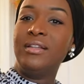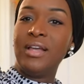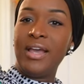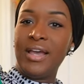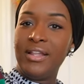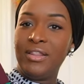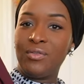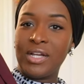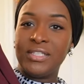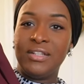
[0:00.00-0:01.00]
And the
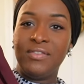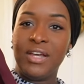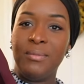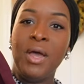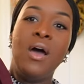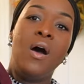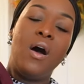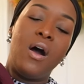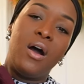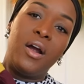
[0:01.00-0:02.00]
rest of them
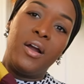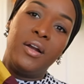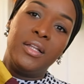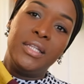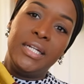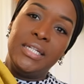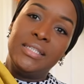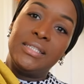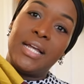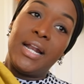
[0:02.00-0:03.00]
are
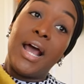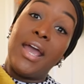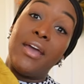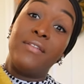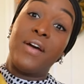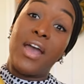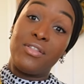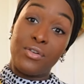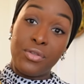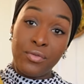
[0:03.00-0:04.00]
linens that I have
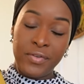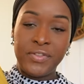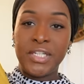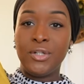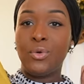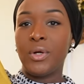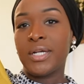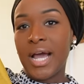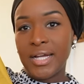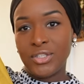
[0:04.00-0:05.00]
either thrifted or
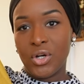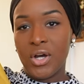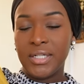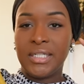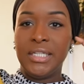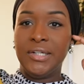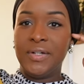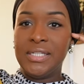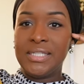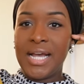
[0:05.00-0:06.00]
got on
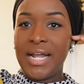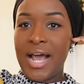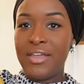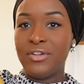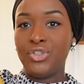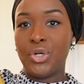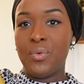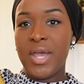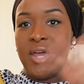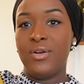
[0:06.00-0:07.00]
clearance at either
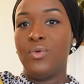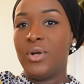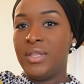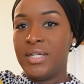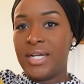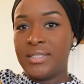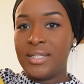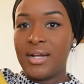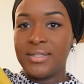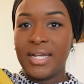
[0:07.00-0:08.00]
Joann or in the dead
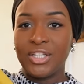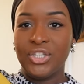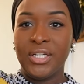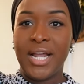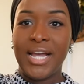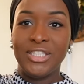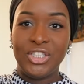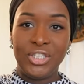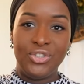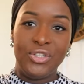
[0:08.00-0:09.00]
stock section at
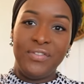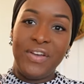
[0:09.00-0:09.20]
G Street